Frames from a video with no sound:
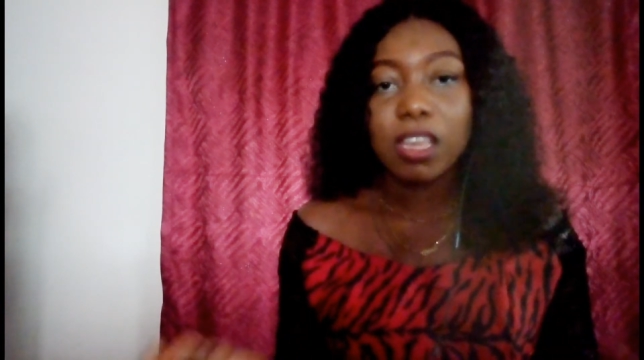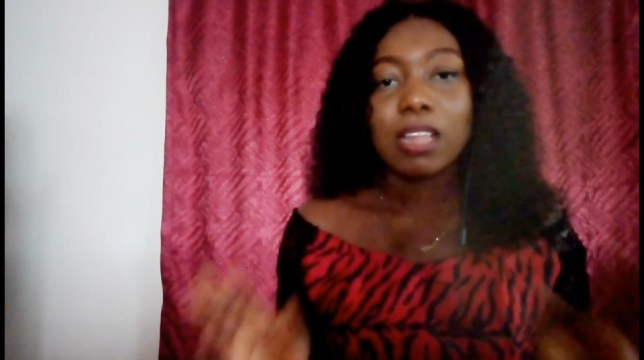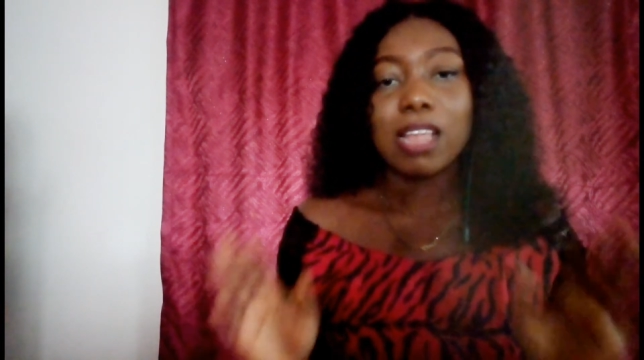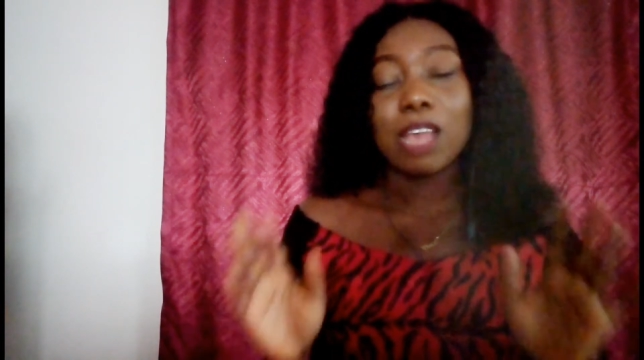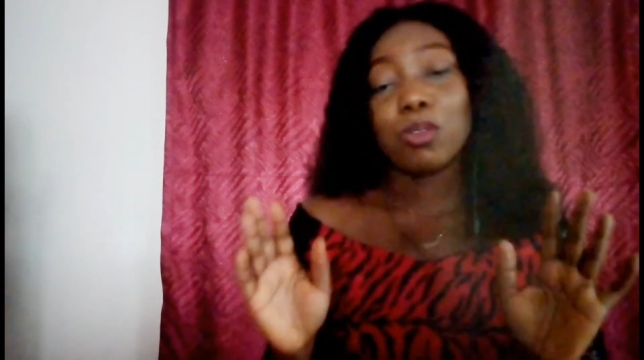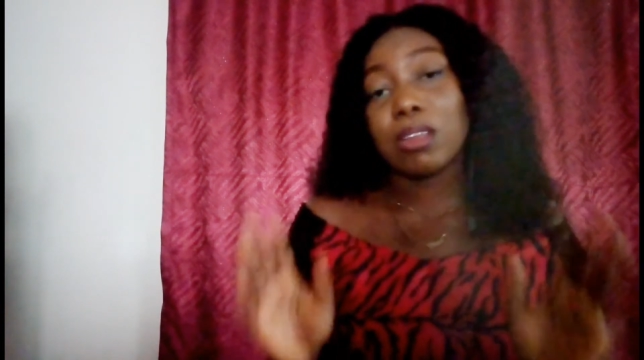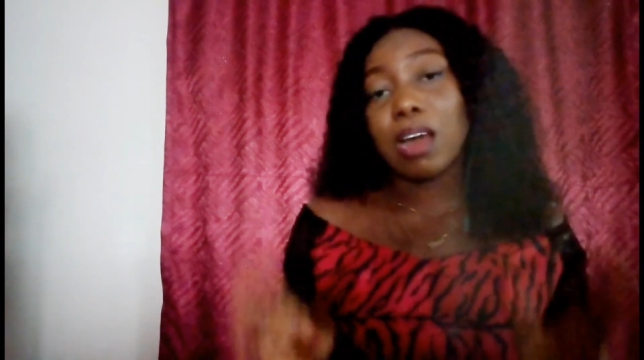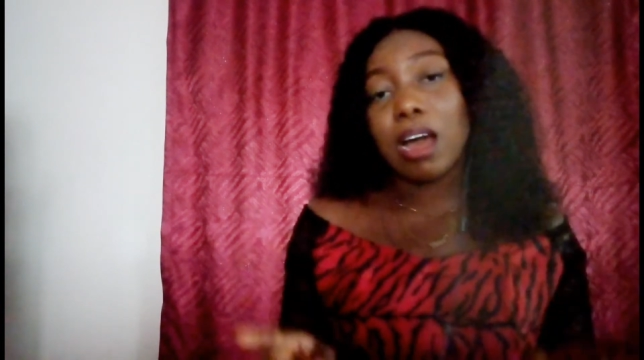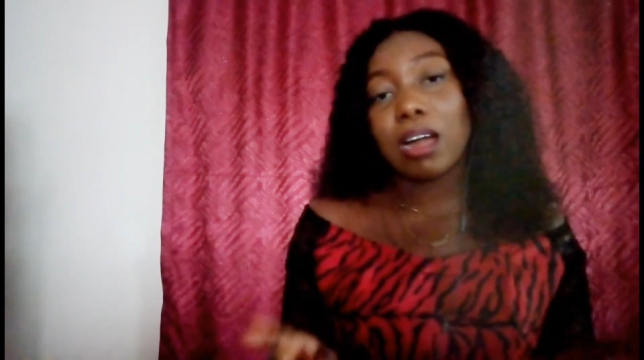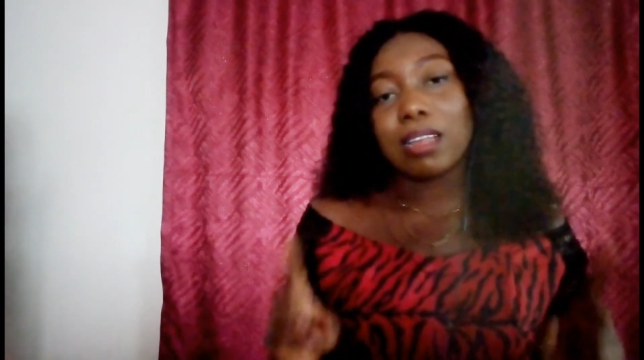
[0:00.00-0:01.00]
That's what the
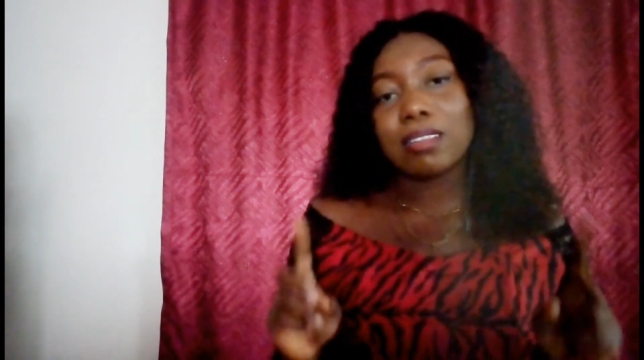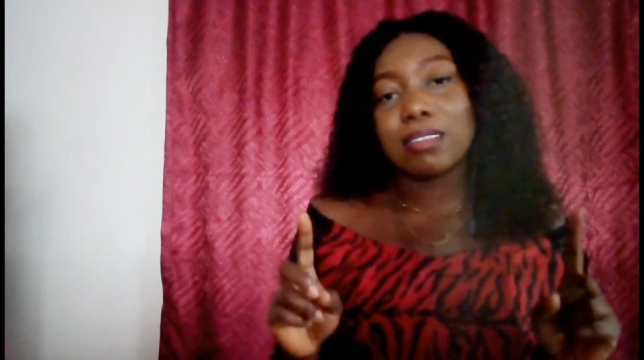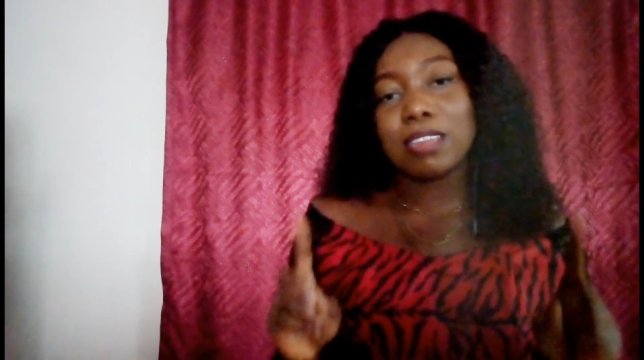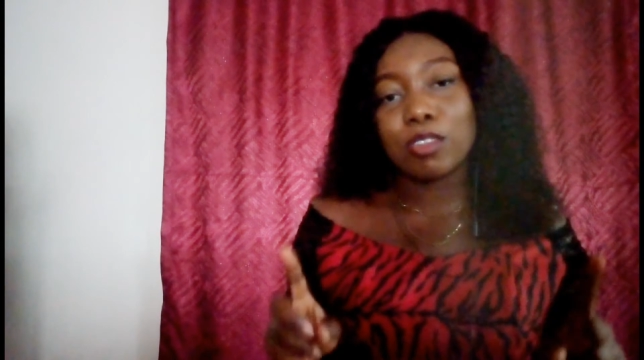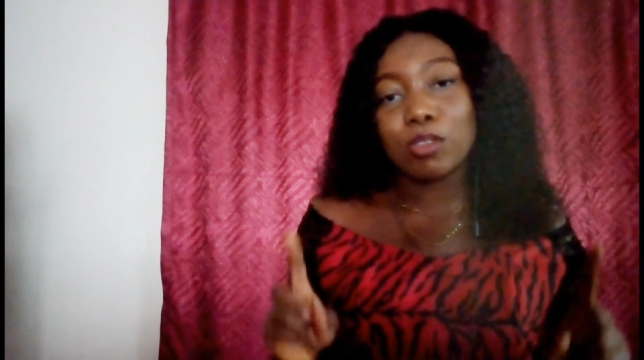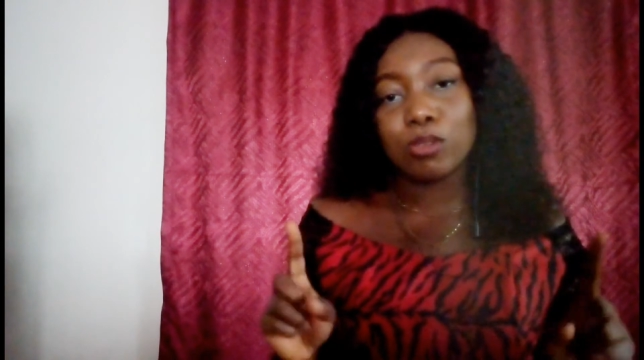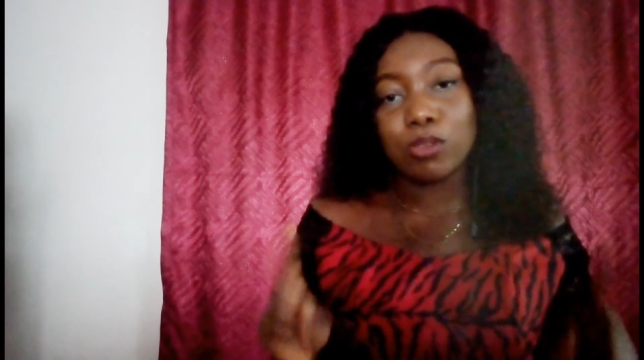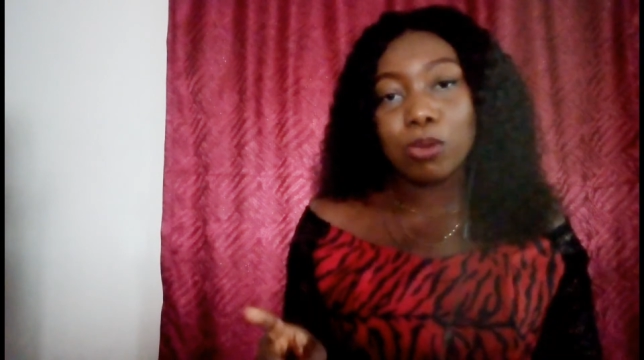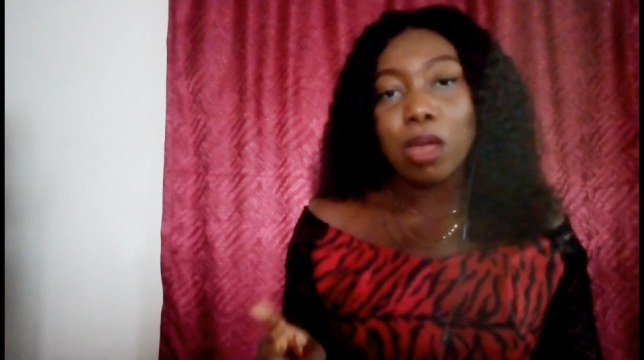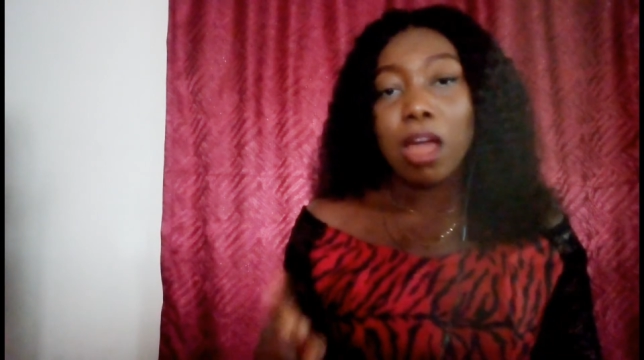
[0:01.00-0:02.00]
hourglass needs to do.
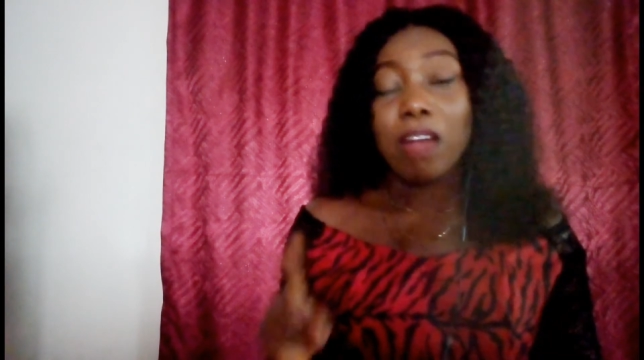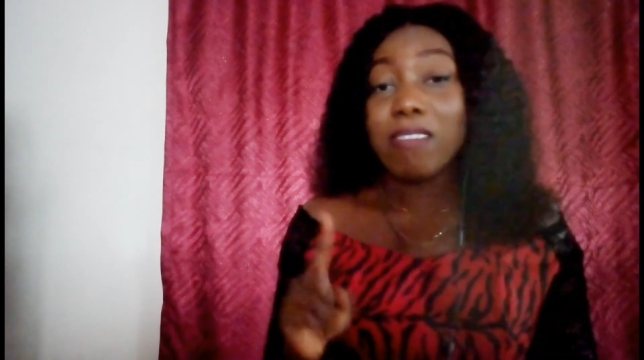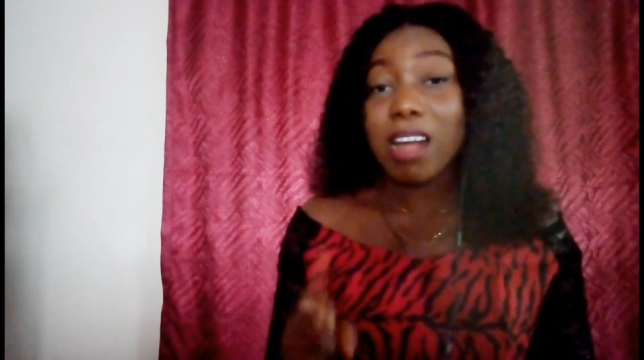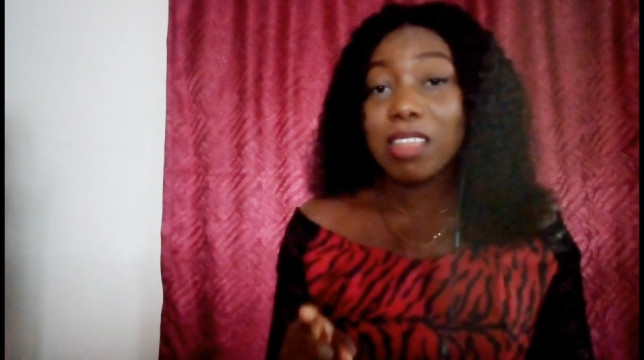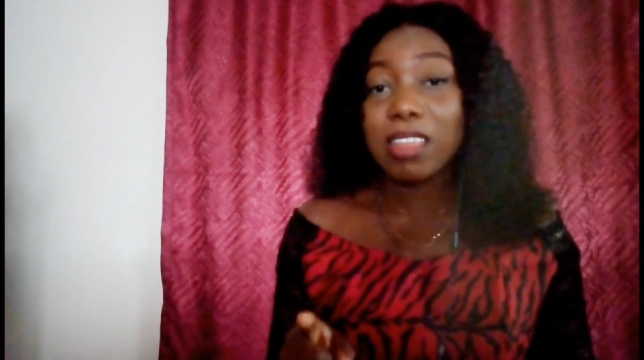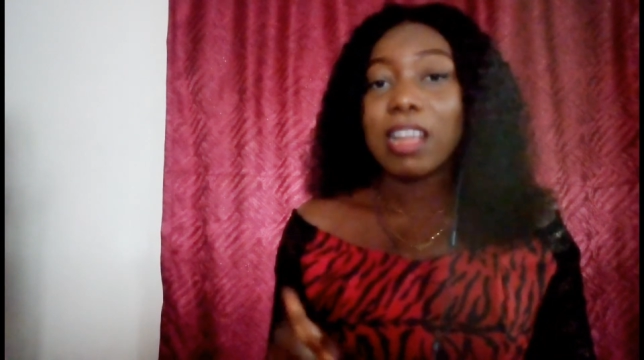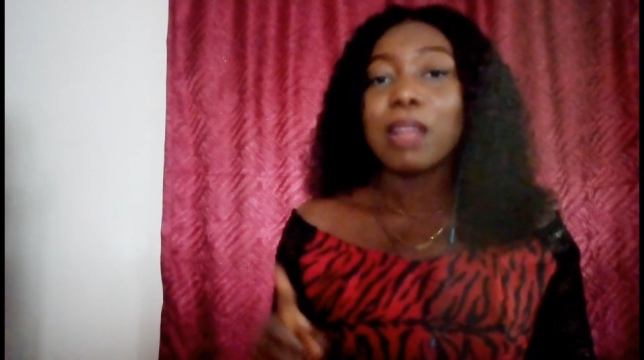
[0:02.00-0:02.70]
Rather,